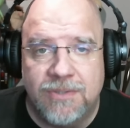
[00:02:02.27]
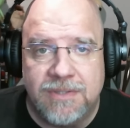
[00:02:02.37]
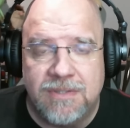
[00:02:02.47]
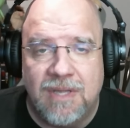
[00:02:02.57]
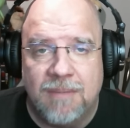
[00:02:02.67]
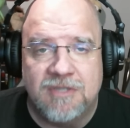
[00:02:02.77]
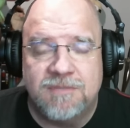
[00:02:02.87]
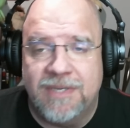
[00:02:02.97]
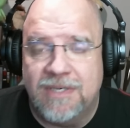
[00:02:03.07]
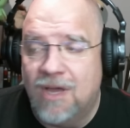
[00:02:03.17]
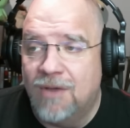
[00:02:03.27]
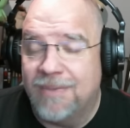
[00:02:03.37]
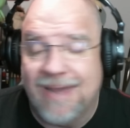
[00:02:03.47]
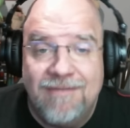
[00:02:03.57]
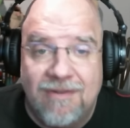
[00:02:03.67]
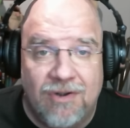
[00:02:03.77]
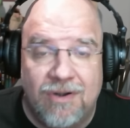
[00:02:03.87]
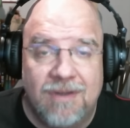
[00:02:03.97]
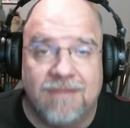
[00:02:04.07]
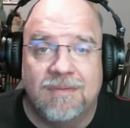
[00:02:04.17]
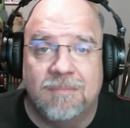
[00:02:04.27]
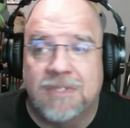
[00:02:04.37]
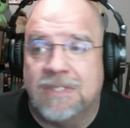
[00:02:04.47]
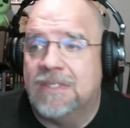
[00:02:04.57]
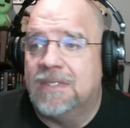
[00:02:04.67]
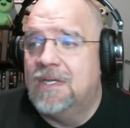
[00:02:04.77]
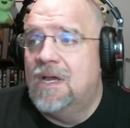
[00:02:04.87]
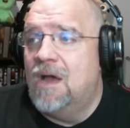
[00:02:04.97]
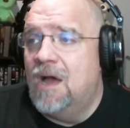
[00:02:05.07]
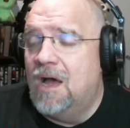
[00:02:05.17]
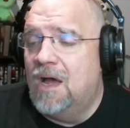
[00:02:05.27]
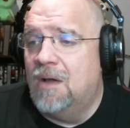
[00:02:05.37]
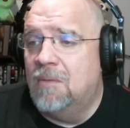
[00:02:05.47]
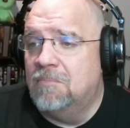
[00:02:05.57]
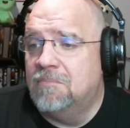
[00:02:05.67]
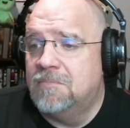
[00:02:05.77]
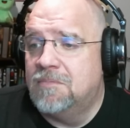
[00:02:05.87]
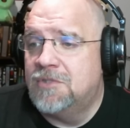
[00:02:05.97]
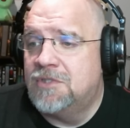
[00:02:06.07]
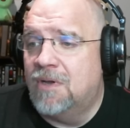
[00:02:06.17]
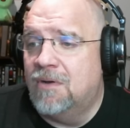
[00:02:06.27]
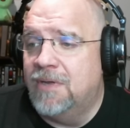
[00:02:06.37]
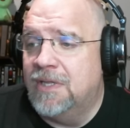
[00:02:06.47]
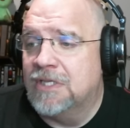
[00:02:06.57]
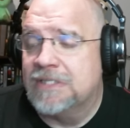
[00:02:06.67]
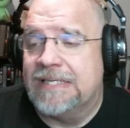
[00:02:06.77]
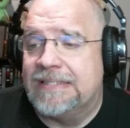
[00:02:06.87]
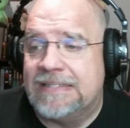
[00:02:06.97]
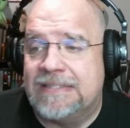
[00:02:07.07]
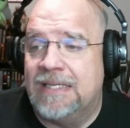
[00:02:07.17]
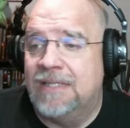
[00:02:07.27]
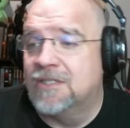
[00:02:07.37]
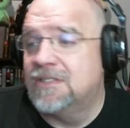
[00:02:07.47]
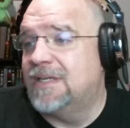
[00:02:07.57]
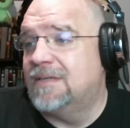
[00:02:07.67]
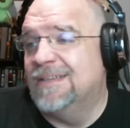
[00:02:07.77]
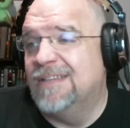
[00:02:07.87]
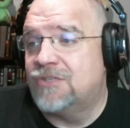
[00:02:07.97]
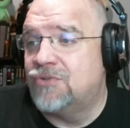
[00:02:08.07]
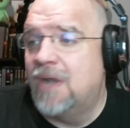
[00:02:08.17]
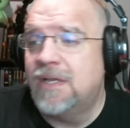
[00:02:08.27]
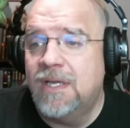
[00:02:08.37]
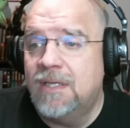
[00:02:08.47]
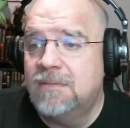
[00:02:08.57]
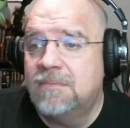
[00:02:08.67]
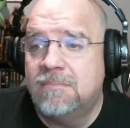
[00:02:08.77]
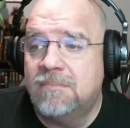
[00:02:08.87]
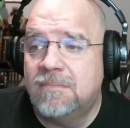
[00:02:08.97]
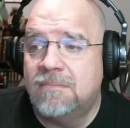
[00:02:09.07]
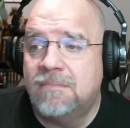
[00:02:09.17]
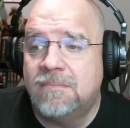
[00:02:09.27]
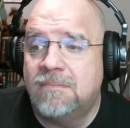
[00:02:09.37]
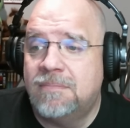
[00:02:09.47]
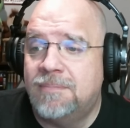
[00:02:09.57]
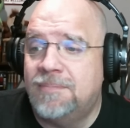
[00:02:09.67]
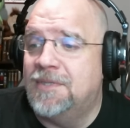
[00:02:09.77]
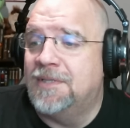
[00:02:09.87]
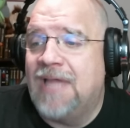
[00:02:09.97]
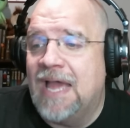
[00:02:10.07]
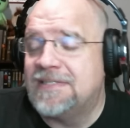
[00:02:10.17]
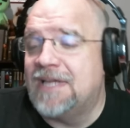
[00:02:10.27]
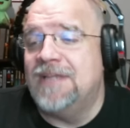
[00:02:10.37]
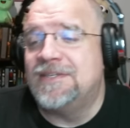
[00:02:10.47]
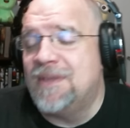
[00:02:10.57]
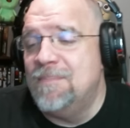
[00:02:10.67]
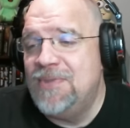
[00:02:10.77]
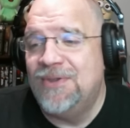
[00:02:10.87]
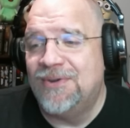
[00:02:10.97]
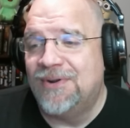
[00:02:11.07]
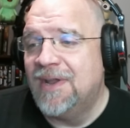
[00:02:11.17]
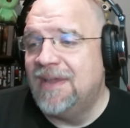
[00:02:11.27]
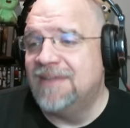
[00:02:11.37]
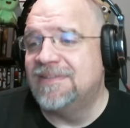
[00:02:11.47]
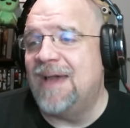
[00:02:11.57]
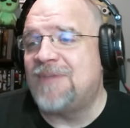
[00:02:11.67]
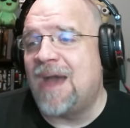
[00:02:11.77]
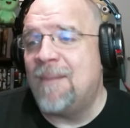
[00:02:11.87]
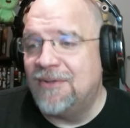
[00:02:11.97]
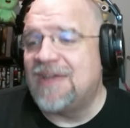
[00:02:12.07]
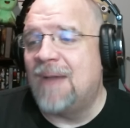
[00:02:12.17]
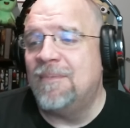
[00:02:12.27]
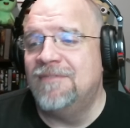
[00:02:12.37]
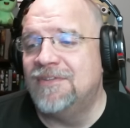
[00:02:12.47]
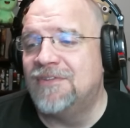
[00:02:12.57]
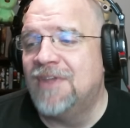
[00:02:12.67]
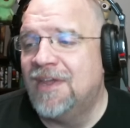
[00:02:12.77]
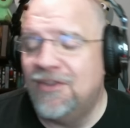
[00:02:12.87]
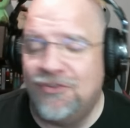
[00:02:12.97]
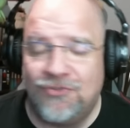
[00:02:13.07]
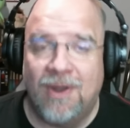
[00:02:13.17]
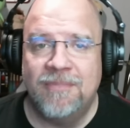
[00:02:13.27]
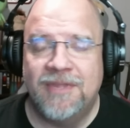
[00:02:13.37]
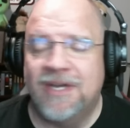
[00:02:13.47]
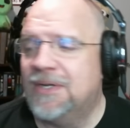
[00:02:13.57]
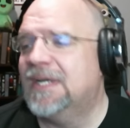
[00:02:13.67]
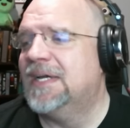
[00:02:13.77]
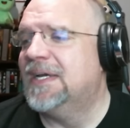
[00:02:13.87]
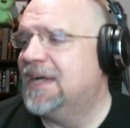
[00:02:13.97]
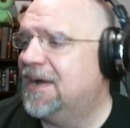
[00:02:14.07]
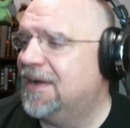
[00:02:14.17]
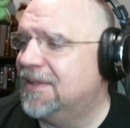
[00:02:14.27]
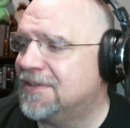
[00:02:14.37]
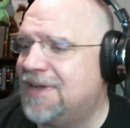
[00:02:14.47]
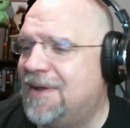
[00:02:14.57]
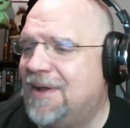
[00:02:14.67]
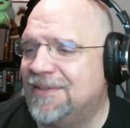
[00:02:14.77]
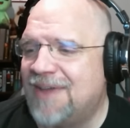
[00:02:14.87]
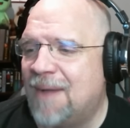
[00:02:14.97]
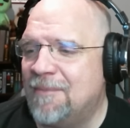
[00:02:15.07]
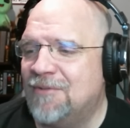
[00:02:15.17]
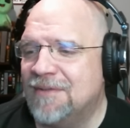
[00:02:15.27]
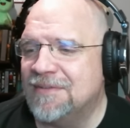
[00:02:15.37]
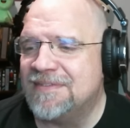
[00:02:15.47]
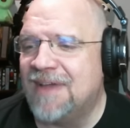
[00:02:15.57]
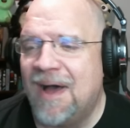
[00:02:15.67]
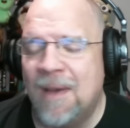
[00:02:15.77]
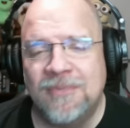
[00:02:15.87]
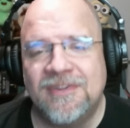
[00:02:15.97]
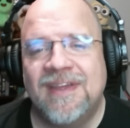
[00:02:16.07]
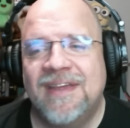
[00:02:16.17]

it, so they must be known, but I've never heard of them. Um, so it looks like this, it looks like electronica. The guy's got his computer, his laptop on top of his drum, though. Uh, looks on top of one of his toms.